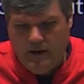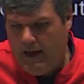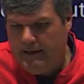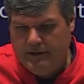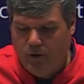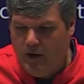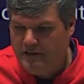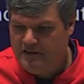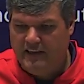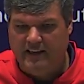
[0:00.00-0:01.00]
I
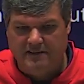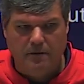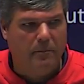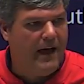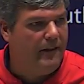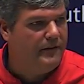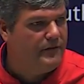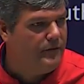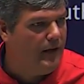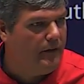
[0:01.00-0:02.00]
just think it's the
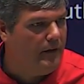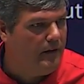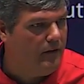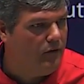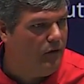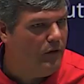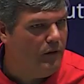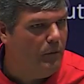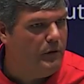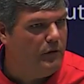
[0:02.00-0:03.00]
balance. I think it's
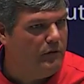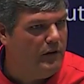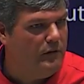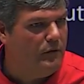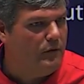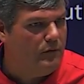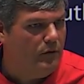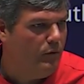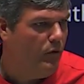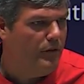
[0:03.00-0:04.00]
the ability
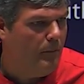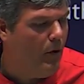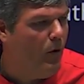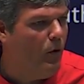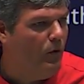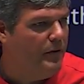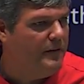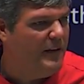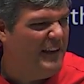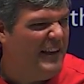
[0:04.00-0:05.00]
to run the ball
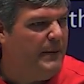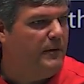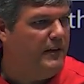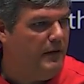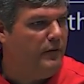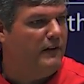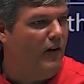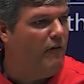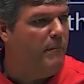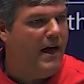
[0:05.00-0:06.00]
and keep a defense
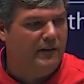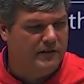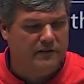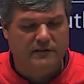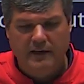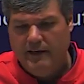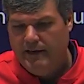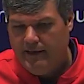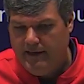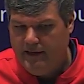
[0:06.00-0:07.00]
off balance, because
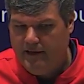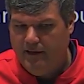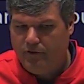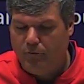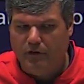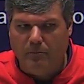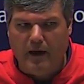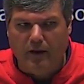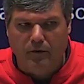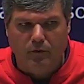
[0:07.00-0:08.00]
it doesn't really
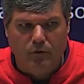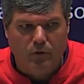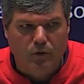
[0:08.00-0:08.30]
matter,